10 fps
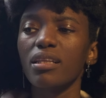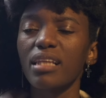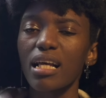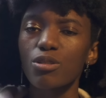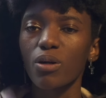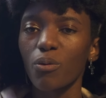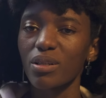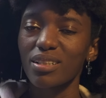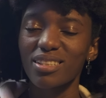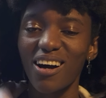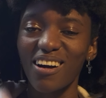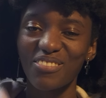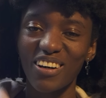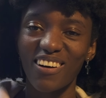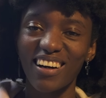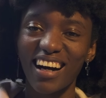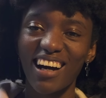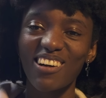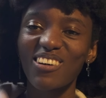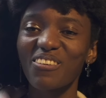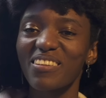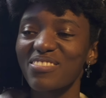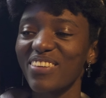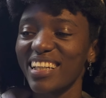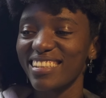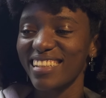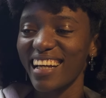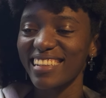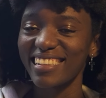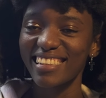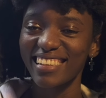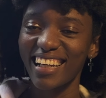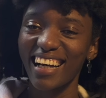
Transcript: that's what I wanted to talk about. I don't know if this made sense.